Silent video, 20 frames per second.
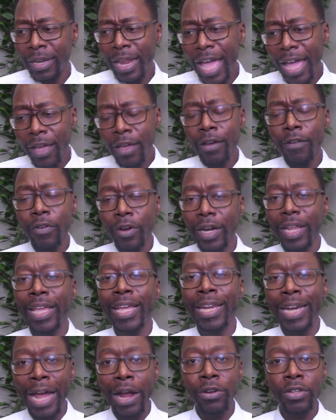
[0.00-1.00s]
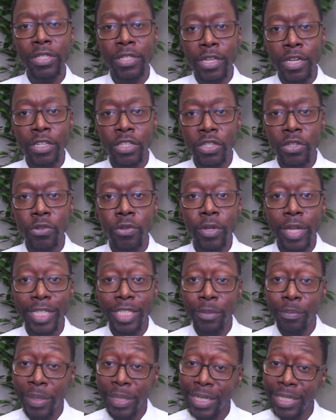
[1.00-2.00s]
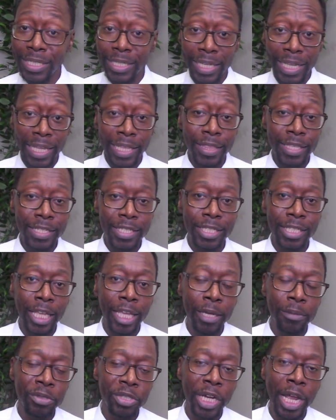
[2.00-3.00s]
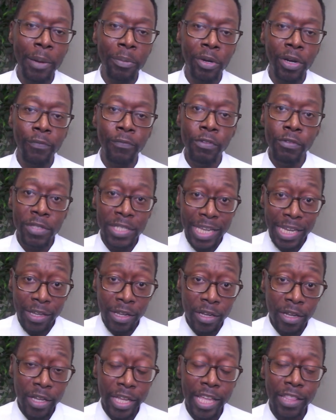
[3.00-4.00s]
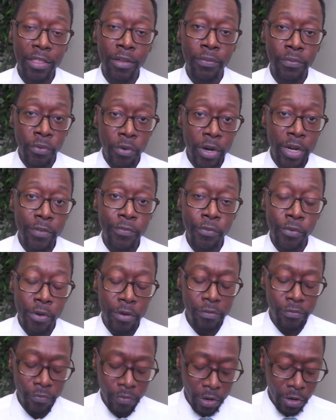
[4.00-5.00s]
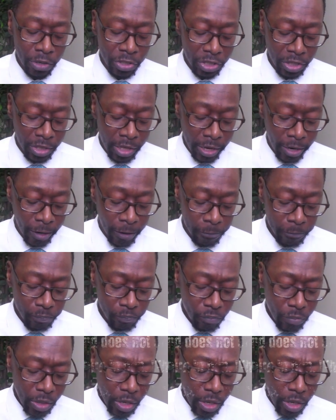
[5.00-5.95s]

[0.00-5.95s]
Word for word: not covered in our Sunday school lesson, but it's in this same chapter. If you take a look at the 44th verse there,